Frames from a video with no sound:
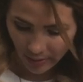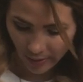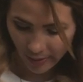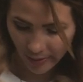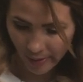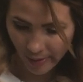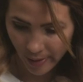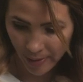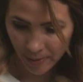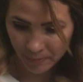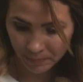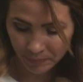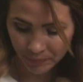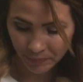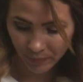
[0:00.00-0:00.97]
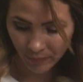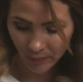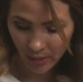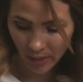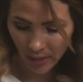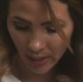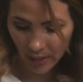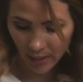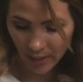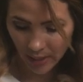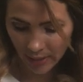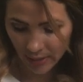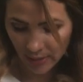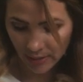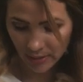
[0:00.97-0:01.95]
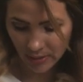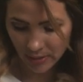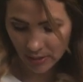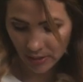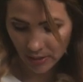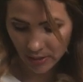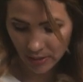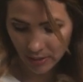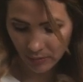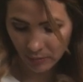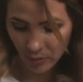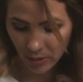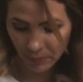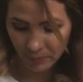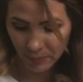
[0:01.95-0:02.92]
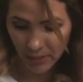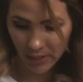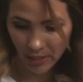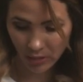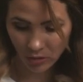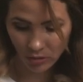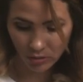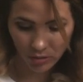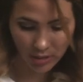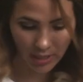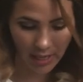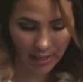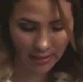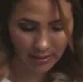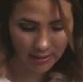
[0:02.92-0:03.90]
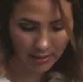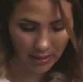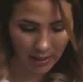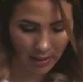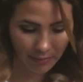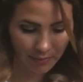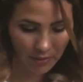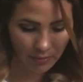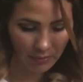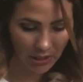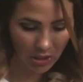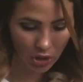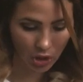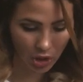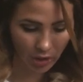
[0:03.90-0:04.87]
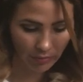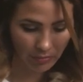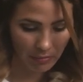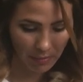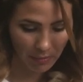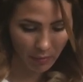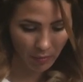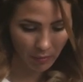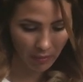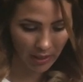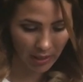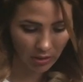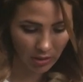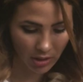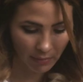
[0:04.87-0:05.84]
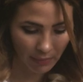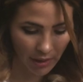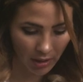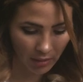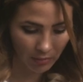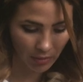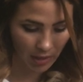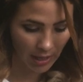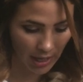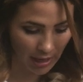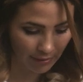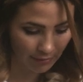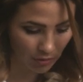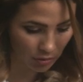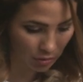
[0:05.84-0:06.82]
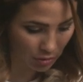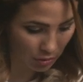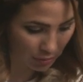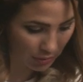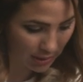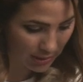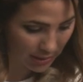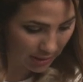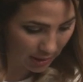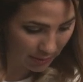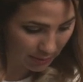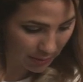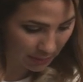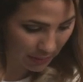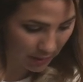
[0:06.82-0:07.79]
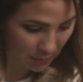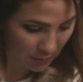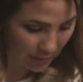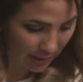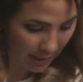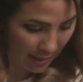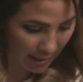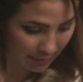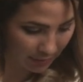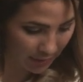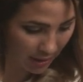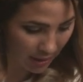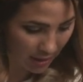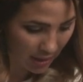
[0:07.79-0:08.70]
And we're pinning those side seams. Make sure, remember, when we get to the bottom, we're gonna have those three seams because we're gonna have